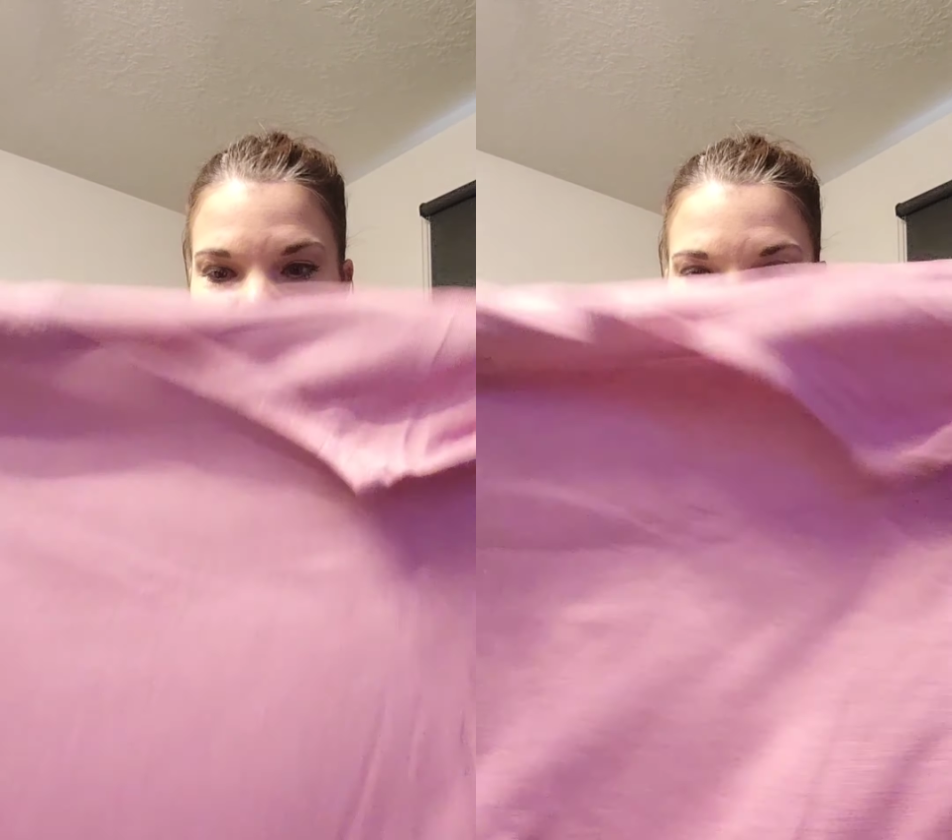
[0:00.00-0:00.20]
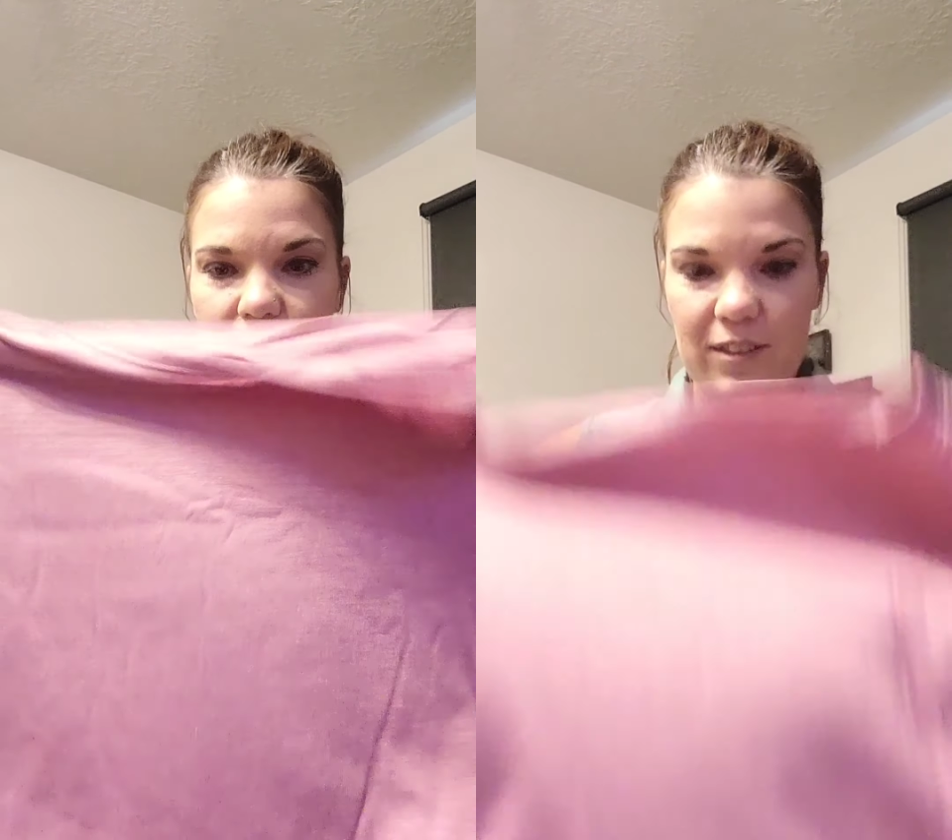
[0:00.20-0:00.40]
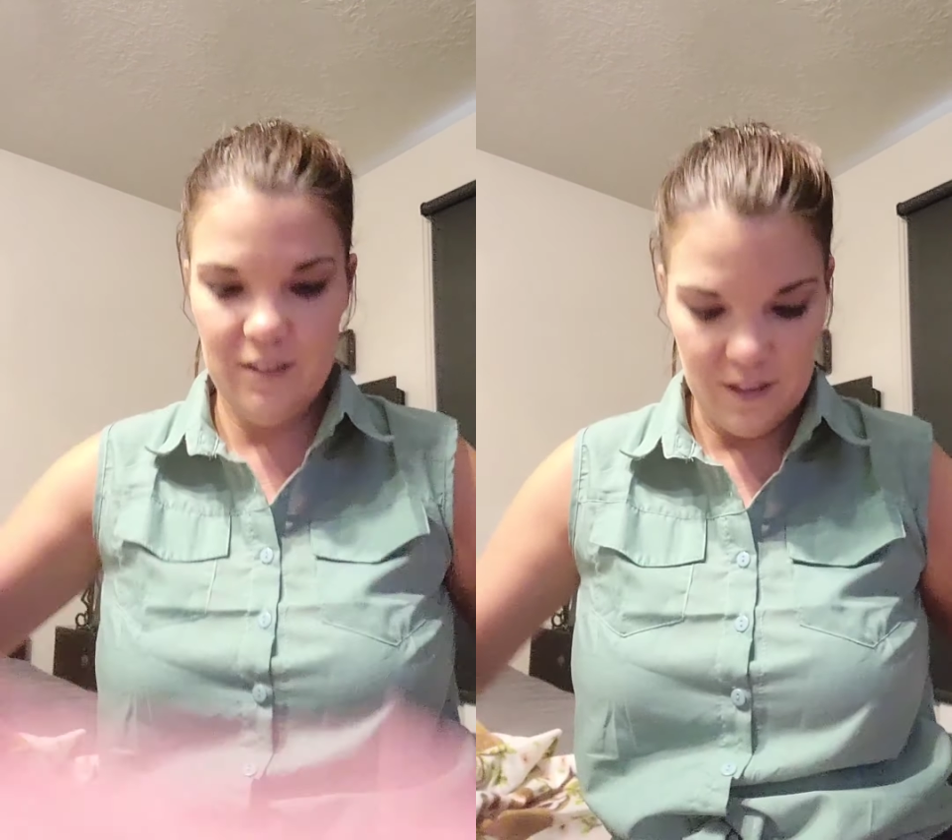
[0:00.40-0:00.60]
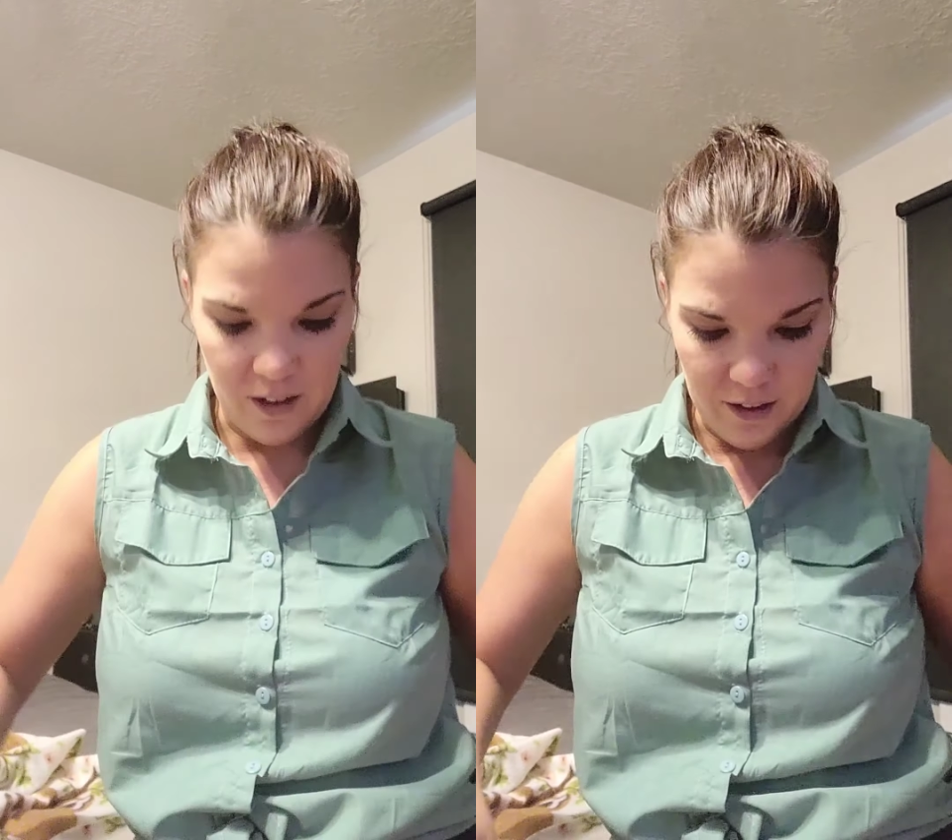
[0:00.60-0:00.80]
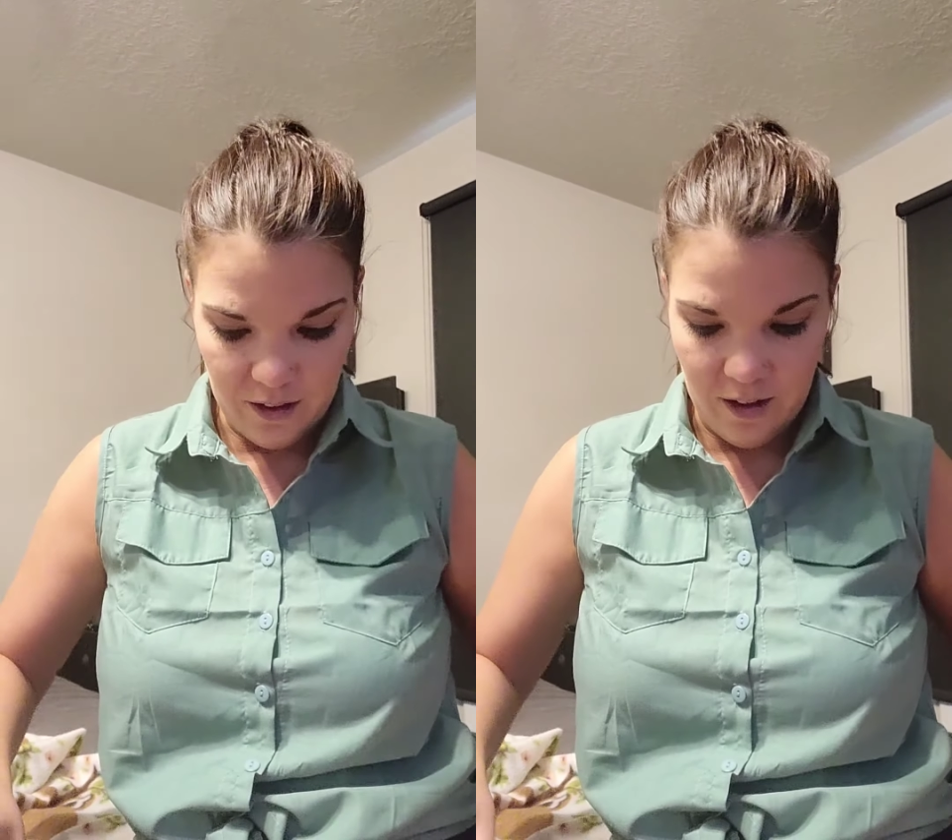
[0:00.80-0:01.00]
and then I
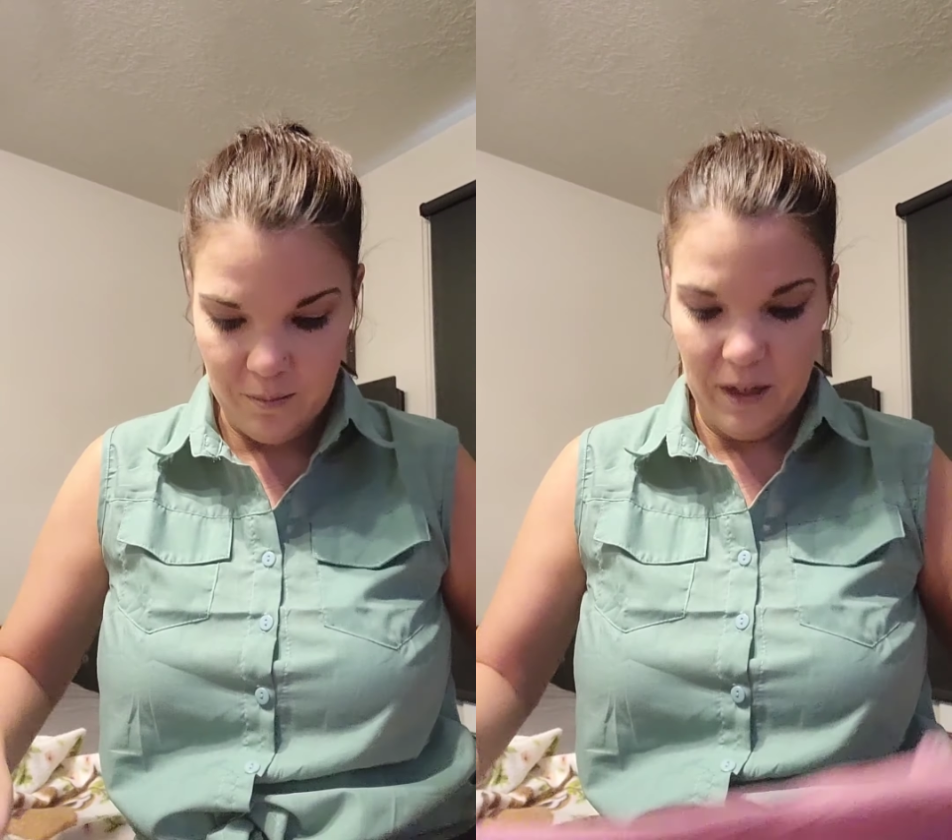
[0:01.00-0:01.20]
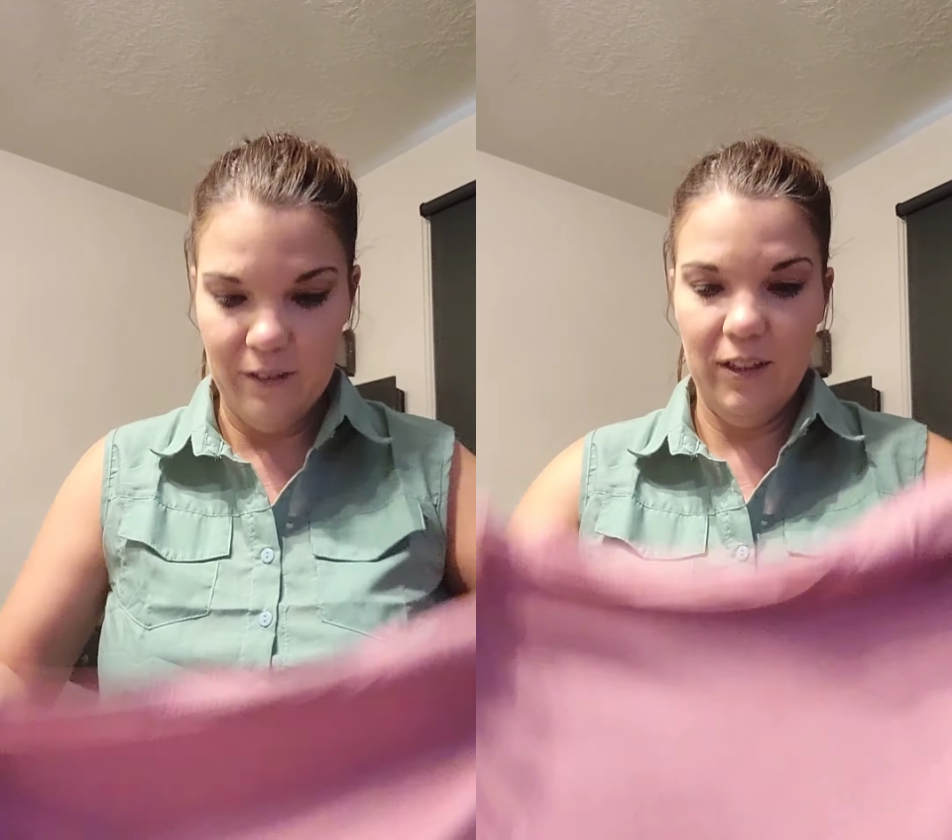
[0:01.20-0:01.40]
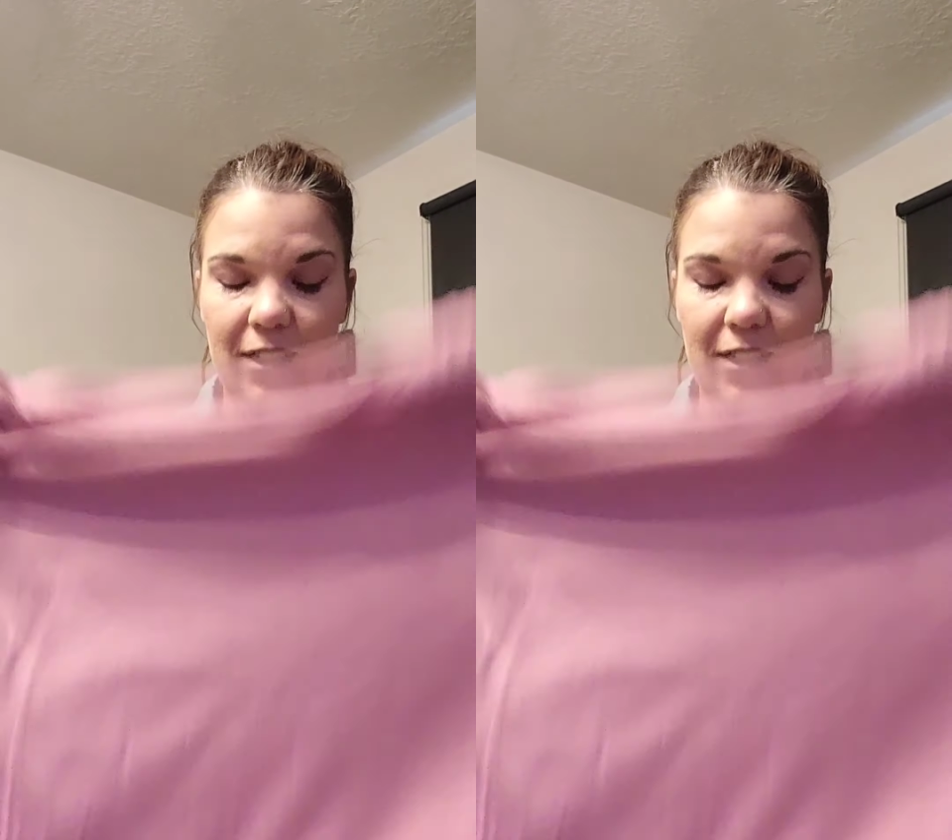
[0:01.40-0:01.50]
saw it on my